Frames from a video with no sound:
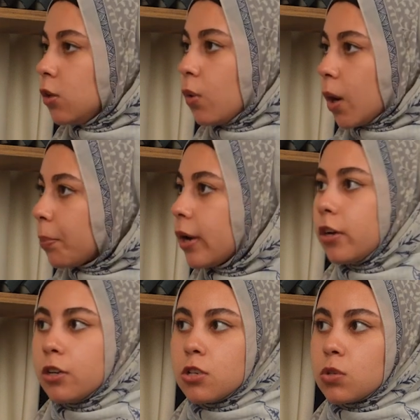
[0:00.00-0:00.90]
our
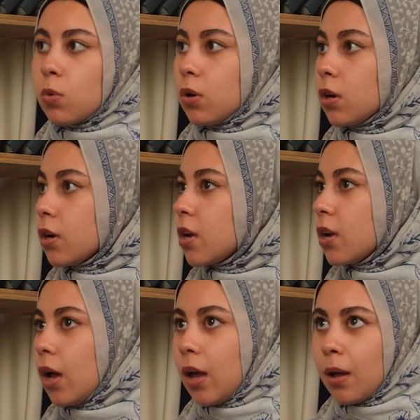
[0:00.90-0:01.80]
prayers or
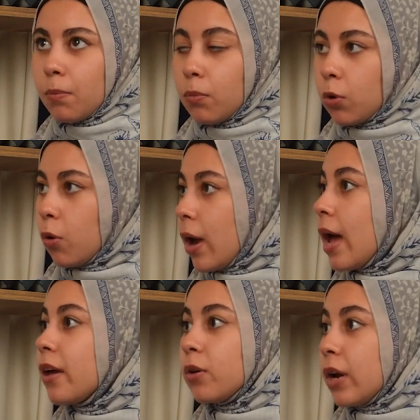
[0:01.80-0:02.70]

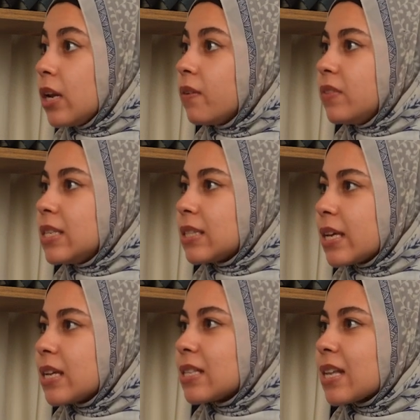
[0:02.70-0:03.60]
Quran or any of these
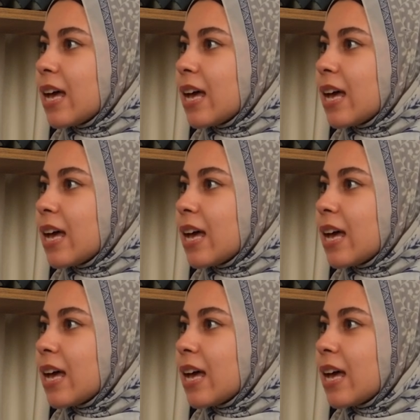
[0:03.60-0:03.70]
things.